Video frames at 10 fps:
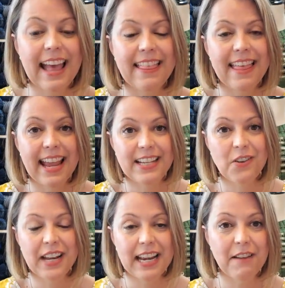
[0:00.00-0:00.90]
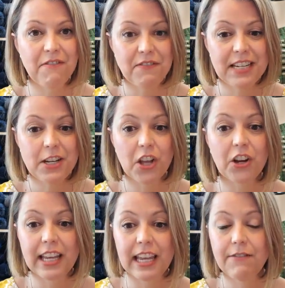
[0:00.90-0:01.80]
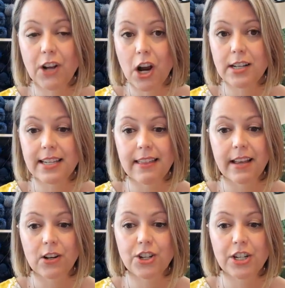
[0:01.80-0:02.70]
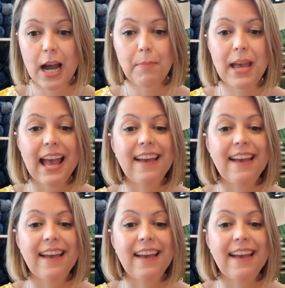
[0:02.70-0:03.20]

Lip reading: They donated a $50 gift card to their shop.